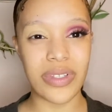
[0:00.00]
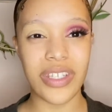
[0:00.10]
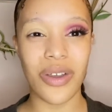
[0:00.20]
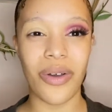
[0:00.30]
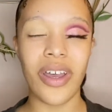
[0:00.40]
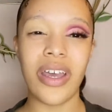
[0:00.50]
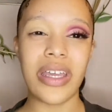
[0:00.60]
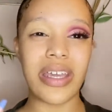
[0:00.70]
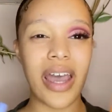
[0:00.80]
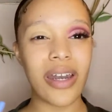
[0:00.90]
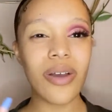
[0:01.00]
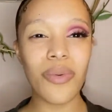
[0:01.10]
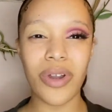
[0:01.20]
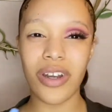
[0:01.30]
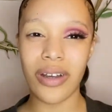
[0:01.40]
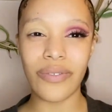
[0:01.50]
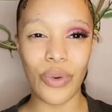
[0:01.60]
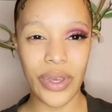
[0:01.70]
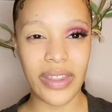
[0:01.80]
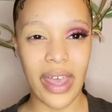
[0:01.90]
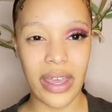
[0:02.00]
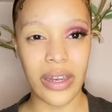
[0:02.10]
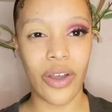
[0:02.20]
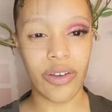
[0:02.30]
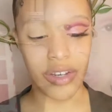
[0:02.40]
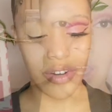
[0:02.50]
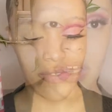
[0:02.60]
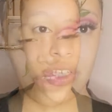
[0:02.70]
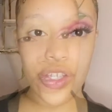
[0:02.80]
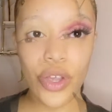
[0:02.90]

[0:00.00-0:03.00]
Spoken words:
So you kind of want to avoid that on your face.